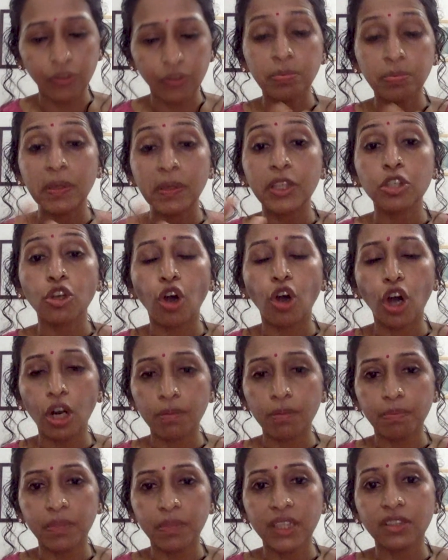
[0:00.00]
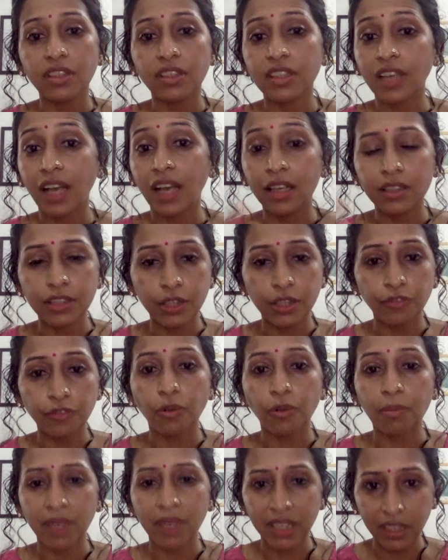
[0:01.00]
which may not be the reality
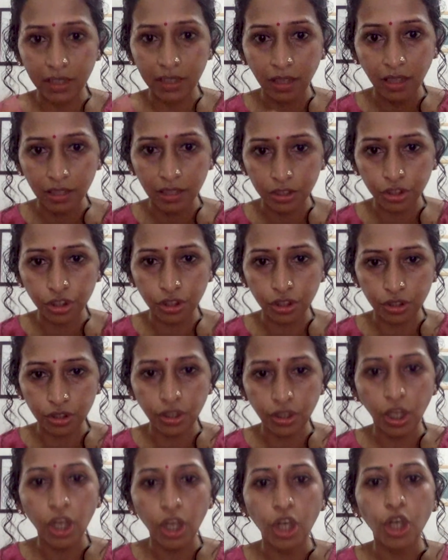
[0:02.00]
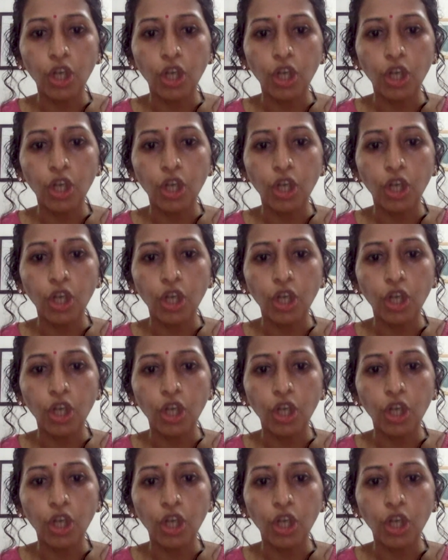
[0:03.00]
for many cultures.